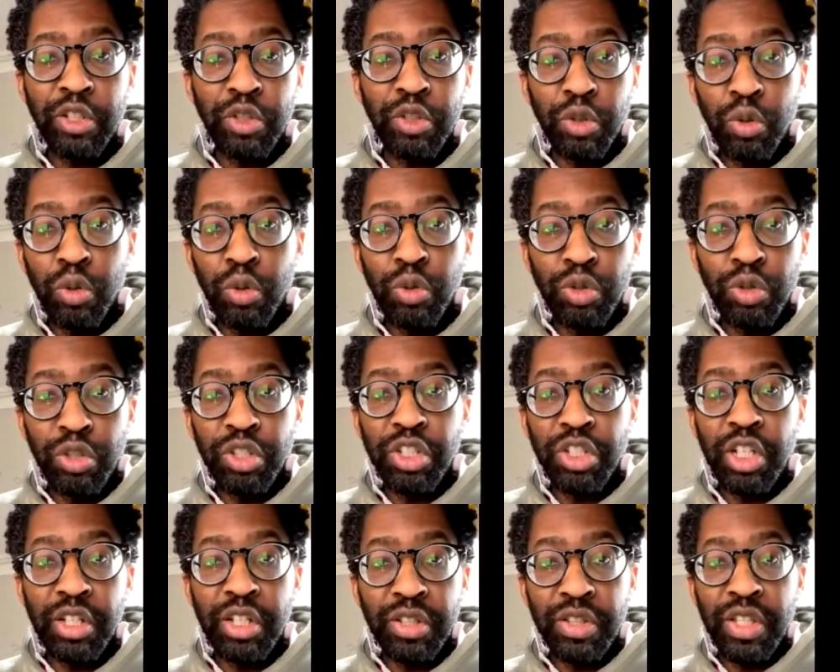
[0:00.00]
according to
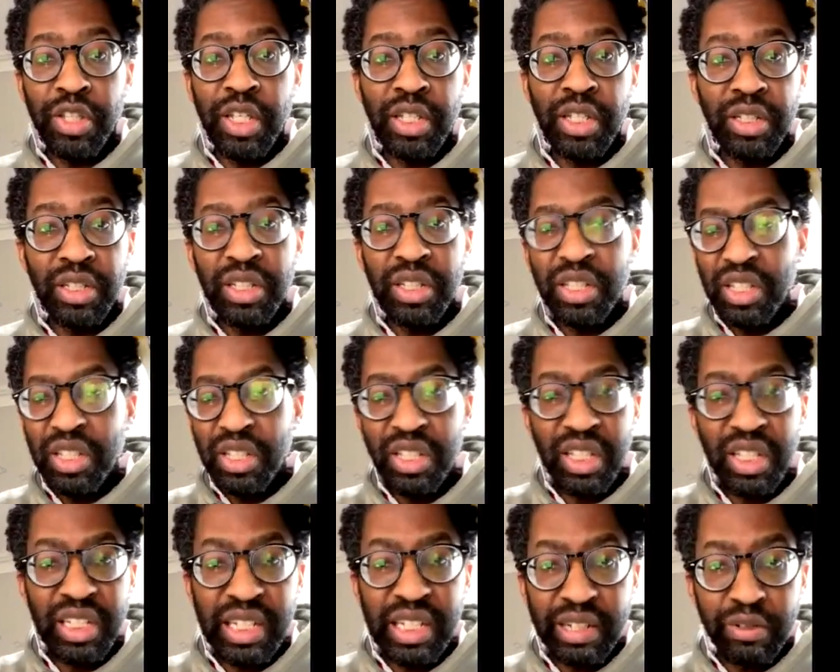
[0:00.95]
certain things. And this isn't
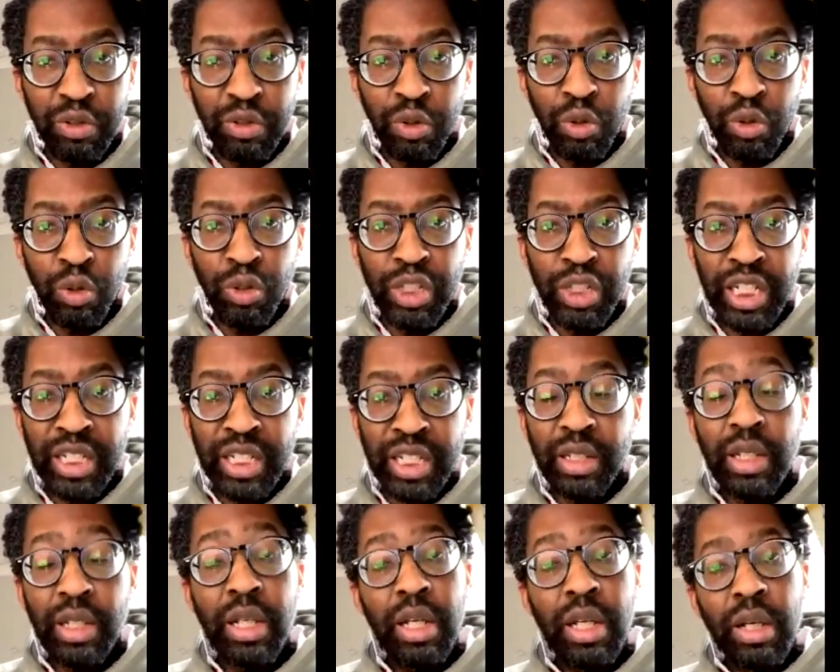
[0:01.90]
necessarily an audit,
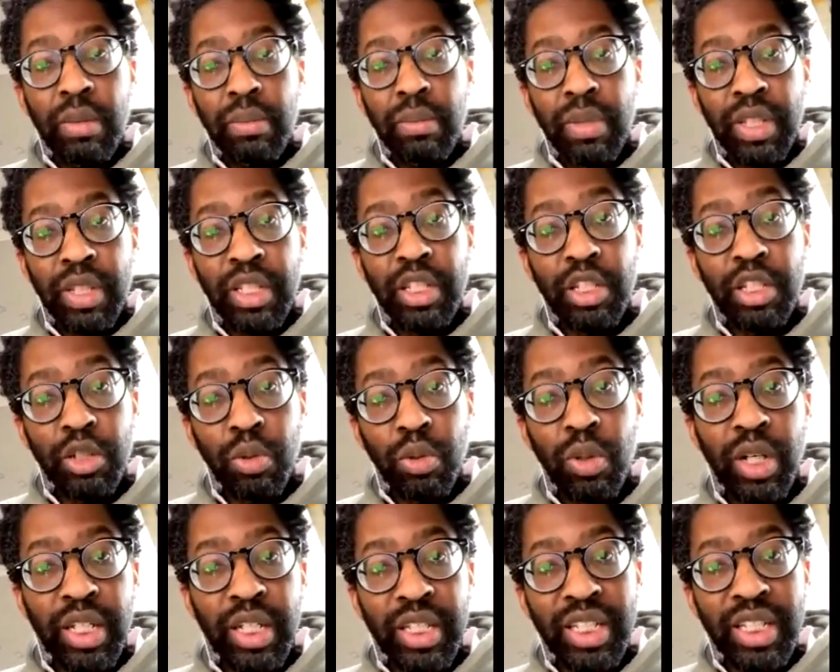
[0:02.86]
but this is
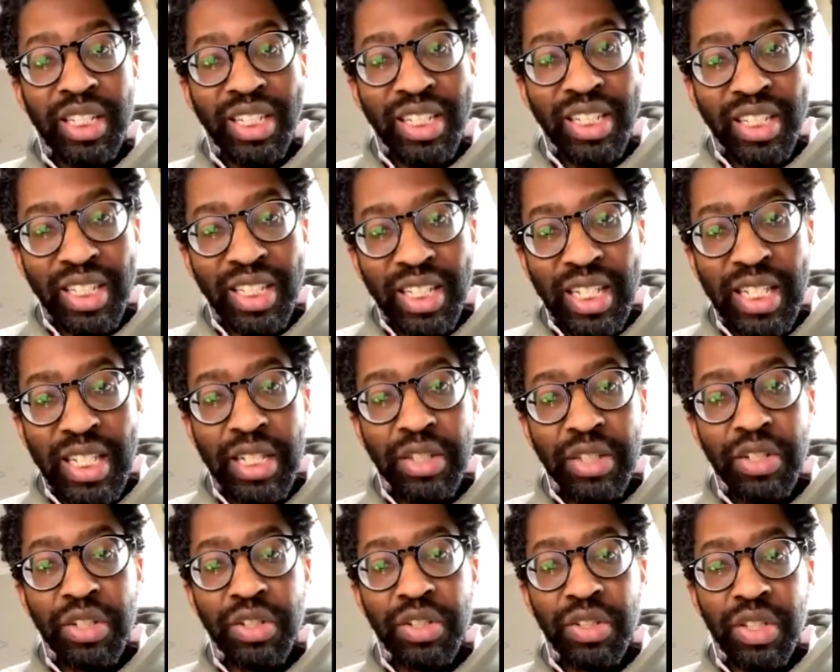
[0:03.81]
the
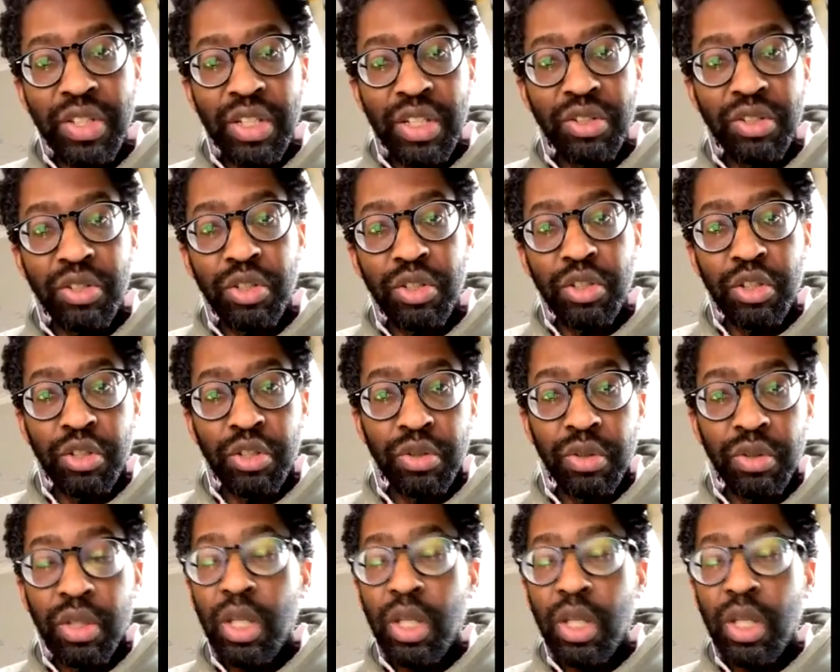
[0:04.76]
easiest things to do.